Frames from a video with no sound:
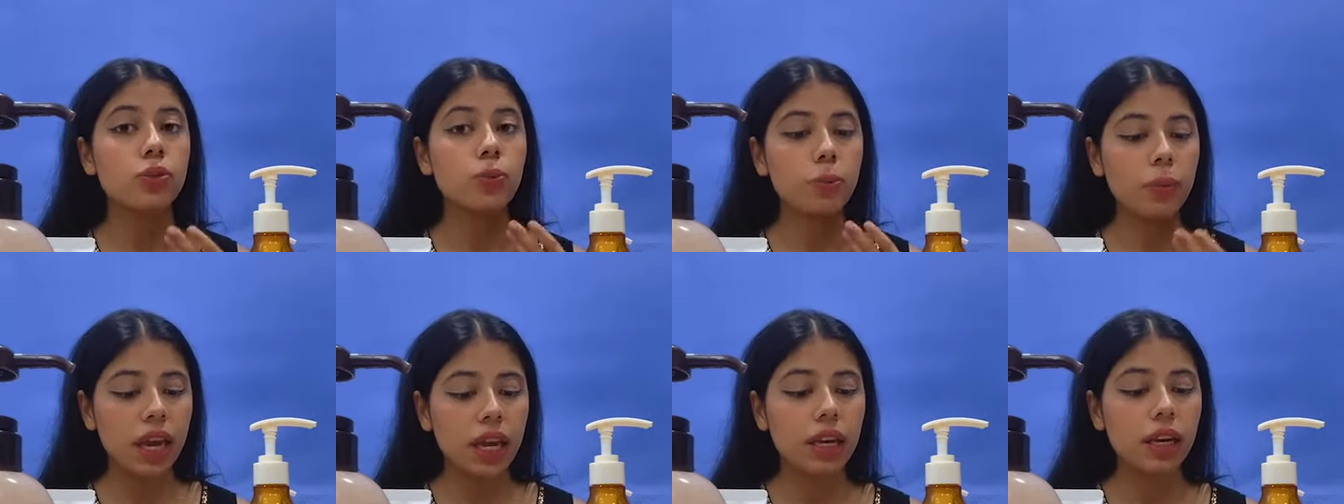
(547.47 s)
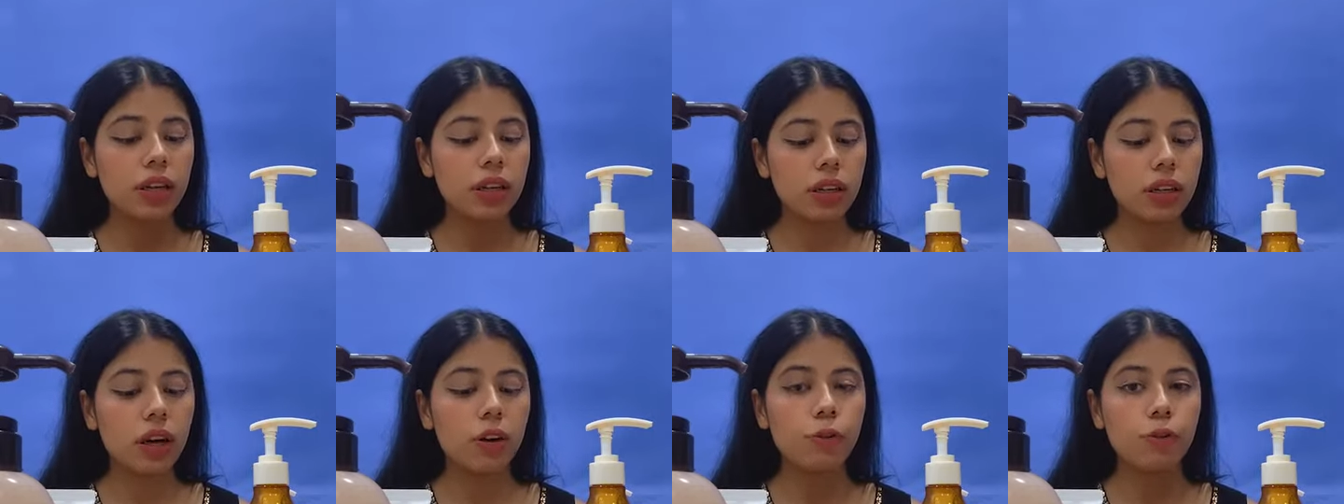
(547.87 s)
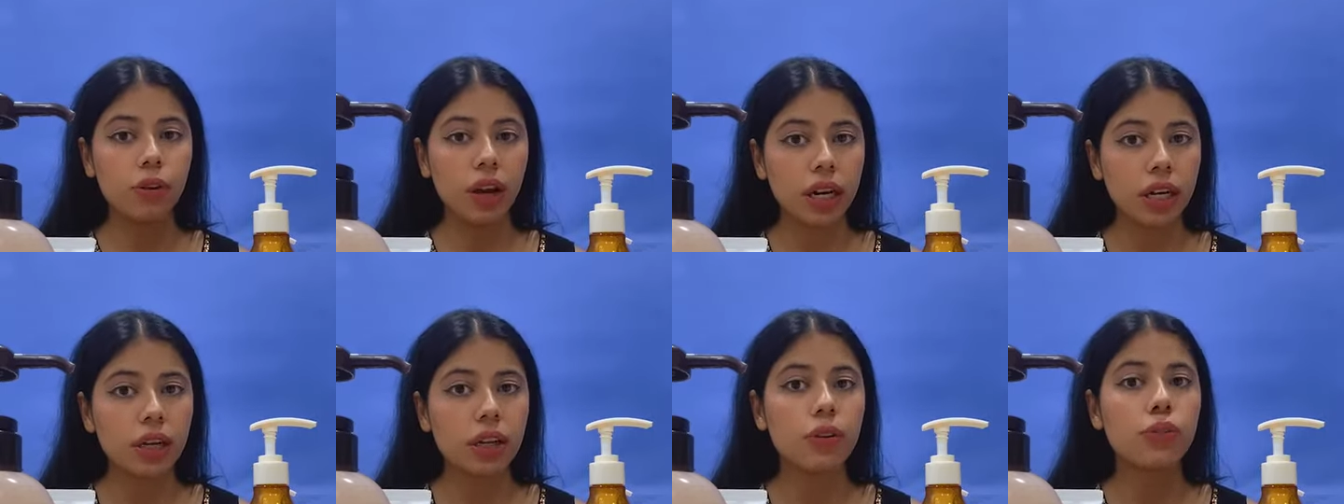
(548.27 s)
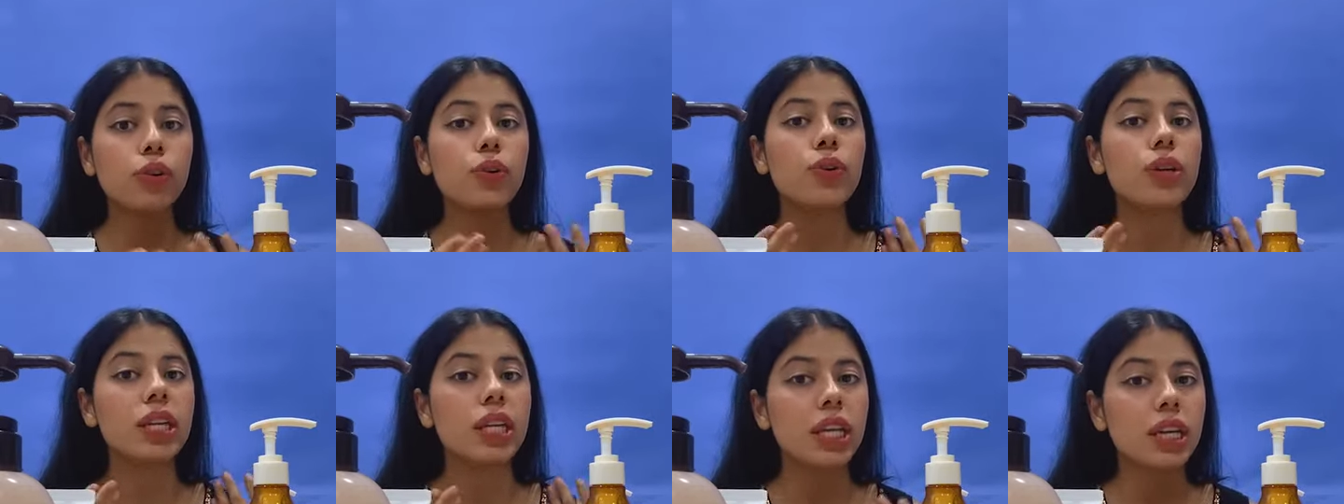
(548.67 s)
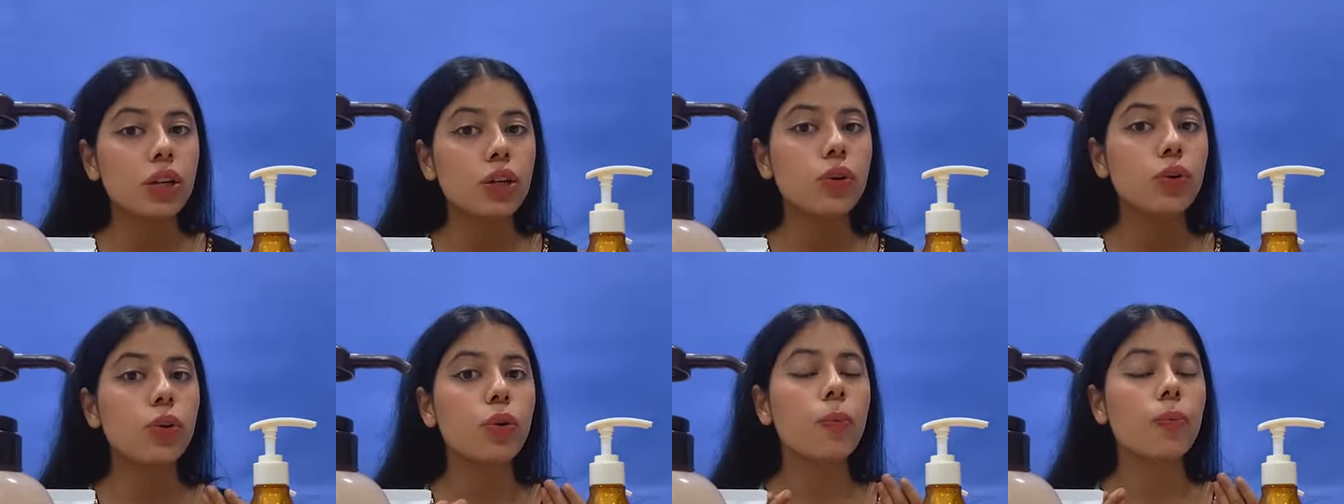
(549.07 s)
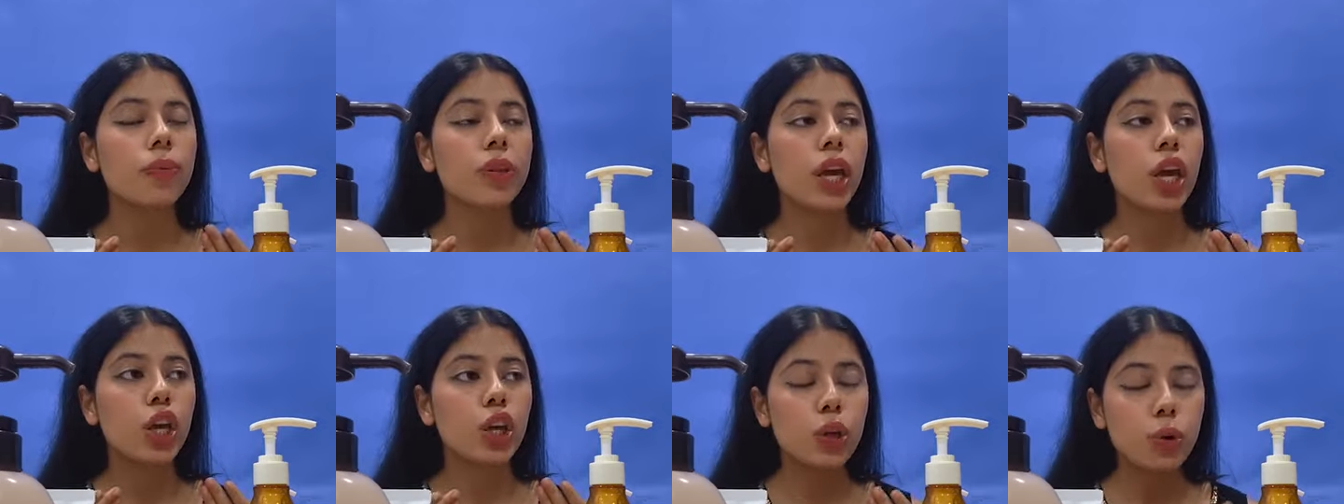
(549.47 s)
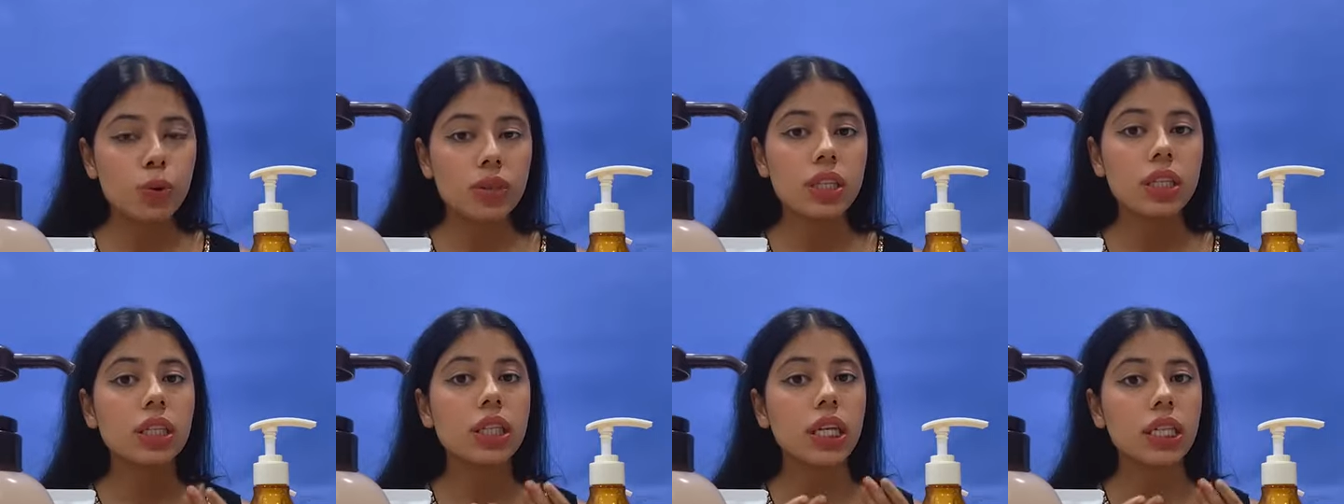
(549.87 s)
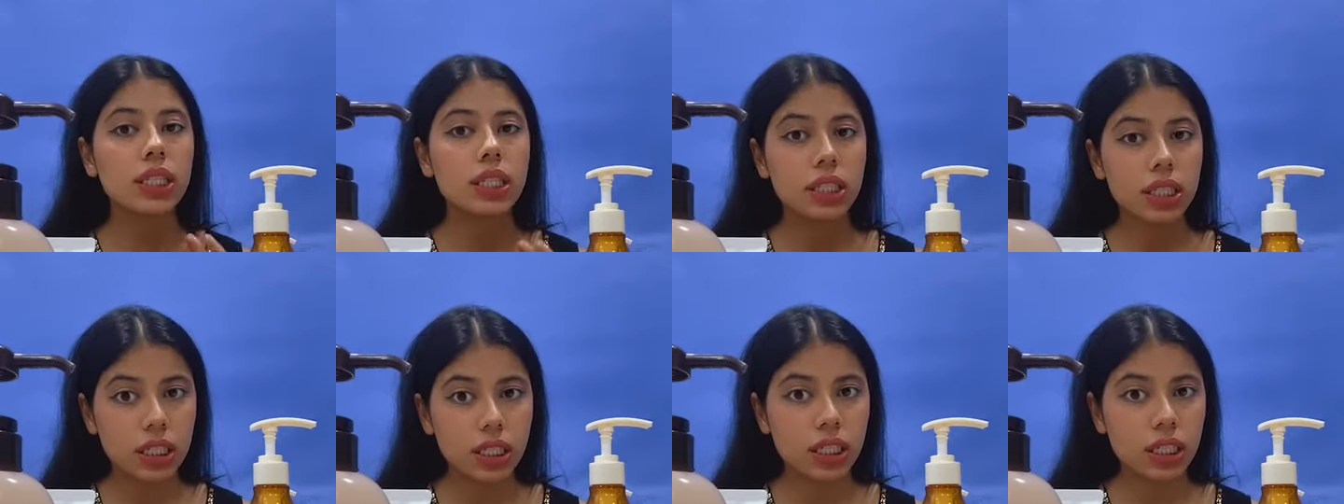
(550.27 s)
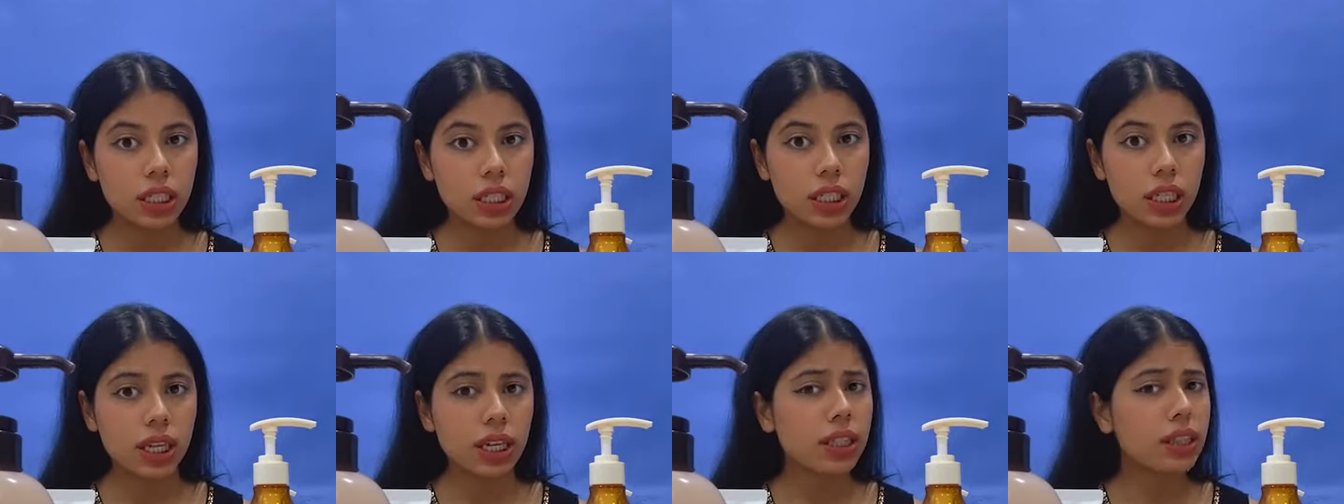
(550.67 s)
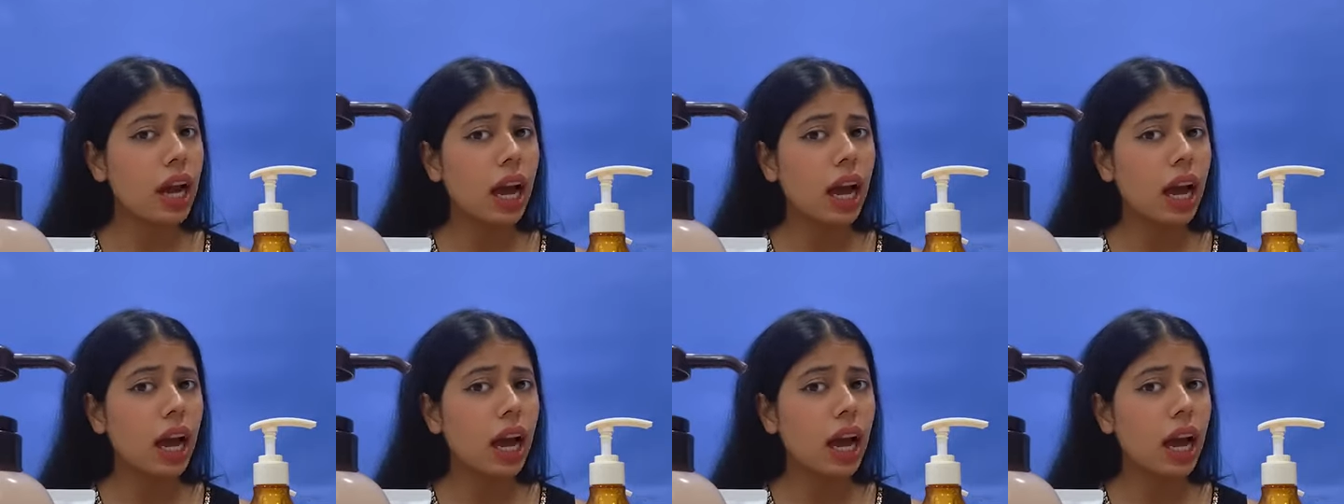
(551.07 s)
to make it effective, you need to use it consistently.